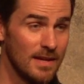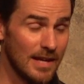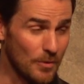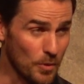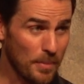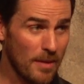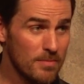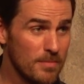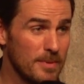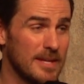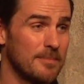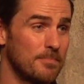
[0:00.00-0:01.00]
It would
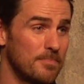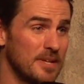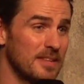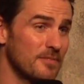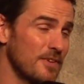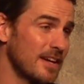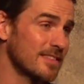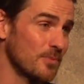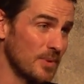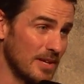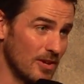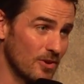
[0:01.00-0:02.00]
probably be the fact
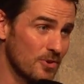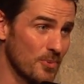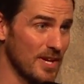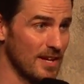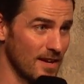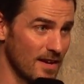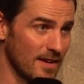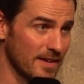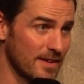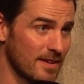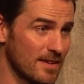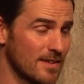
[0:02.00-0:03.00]
that we look really
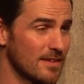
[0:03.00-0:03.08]
alike,